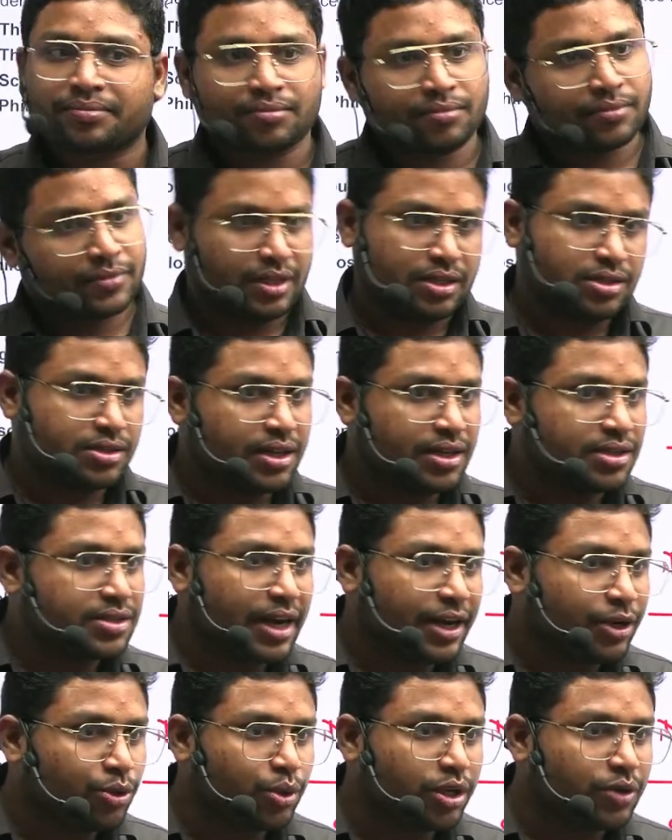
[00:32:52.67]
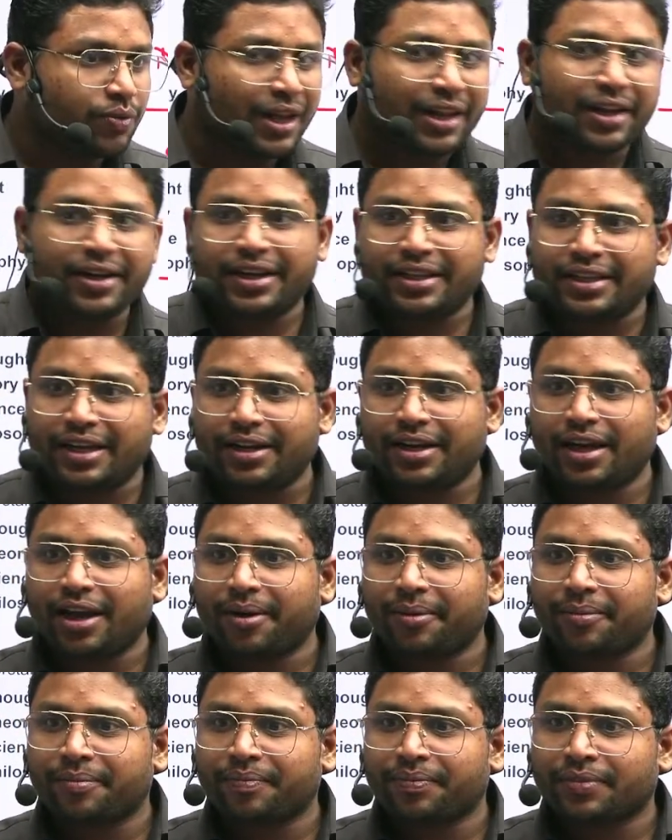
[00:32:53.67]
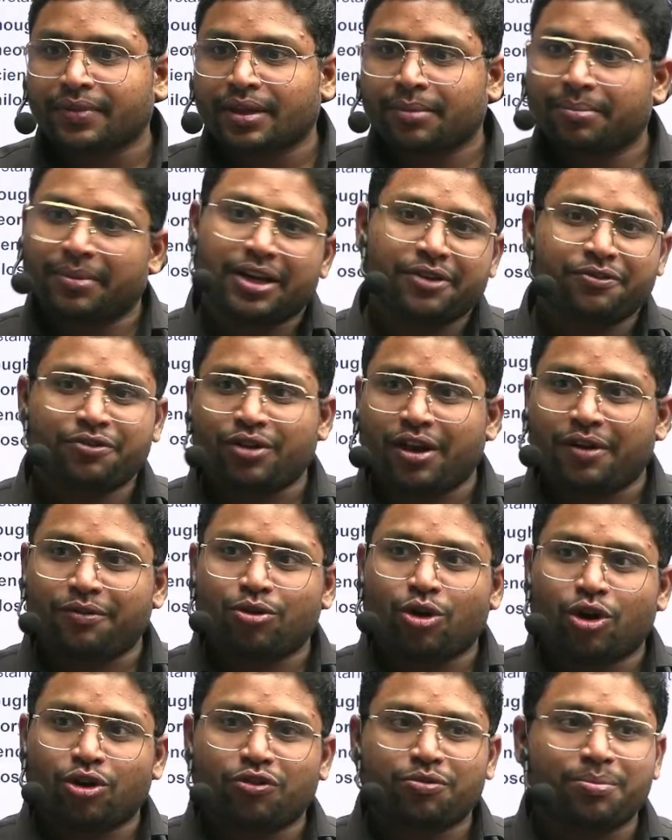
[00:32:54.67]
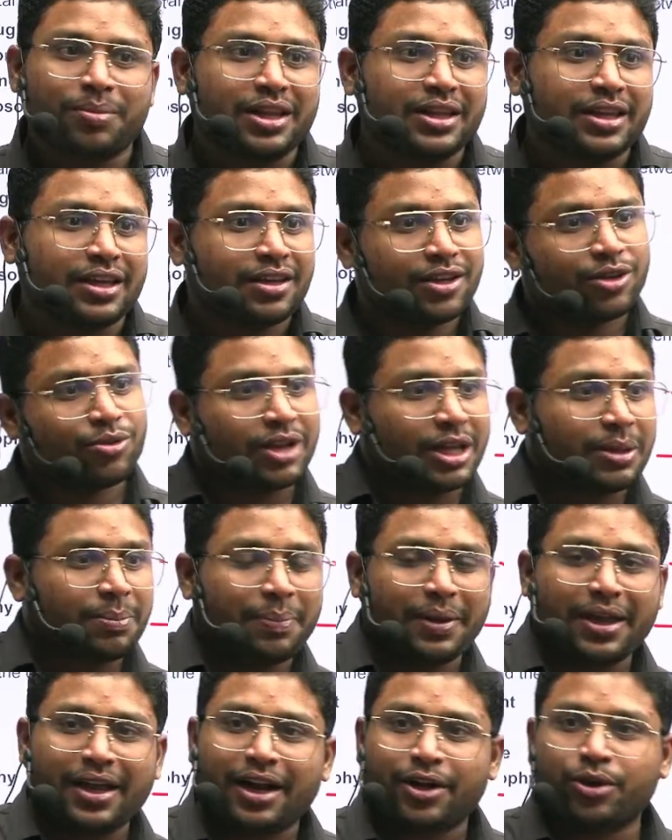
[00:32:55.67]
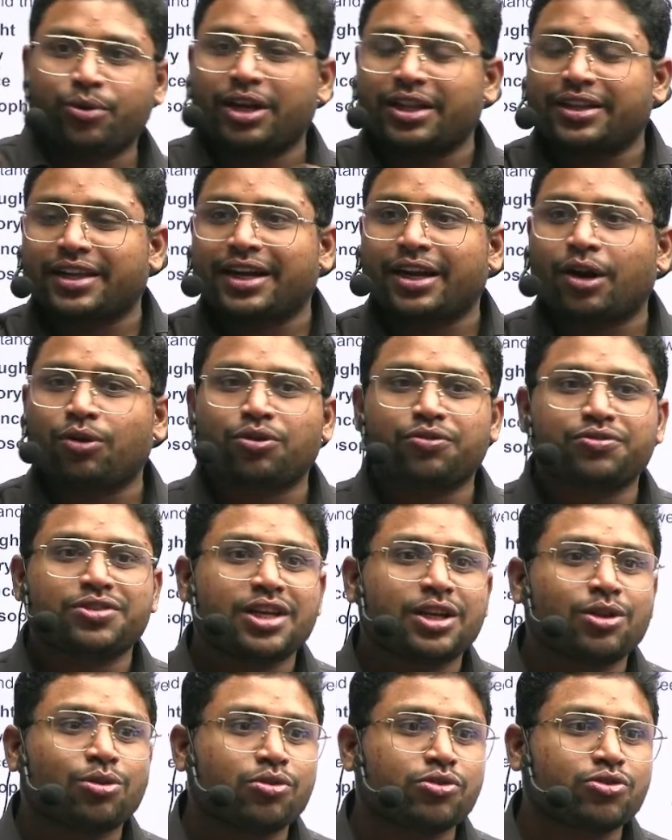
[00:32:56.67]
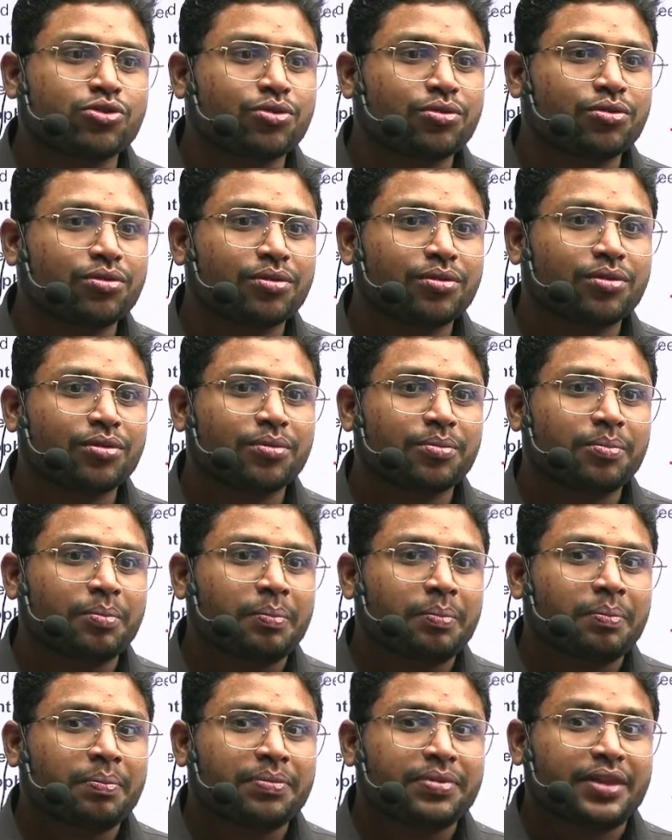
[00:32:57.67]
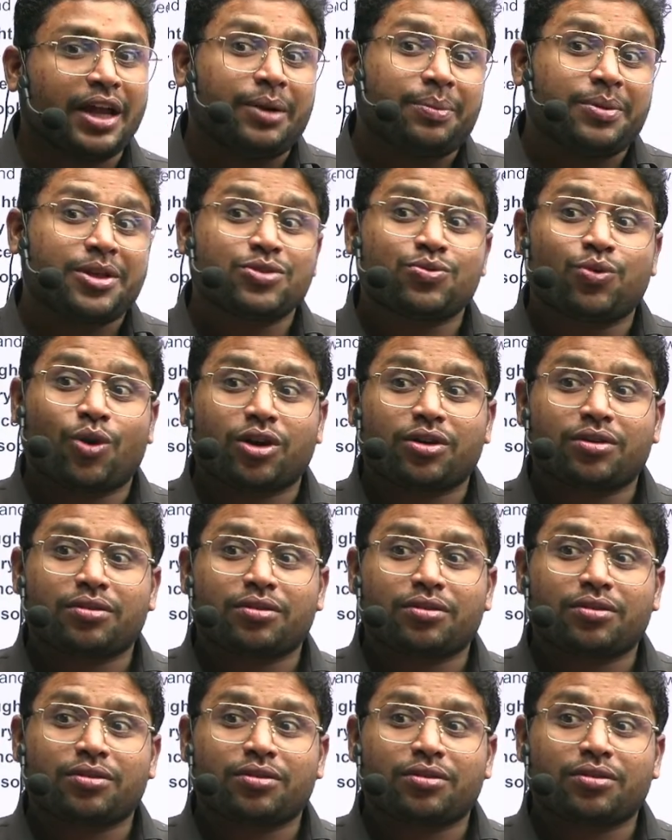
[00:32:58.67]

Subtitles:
Yes, there is right to equality in India, but if you have lot of money, you can pay and you can get out of jail also. That means what?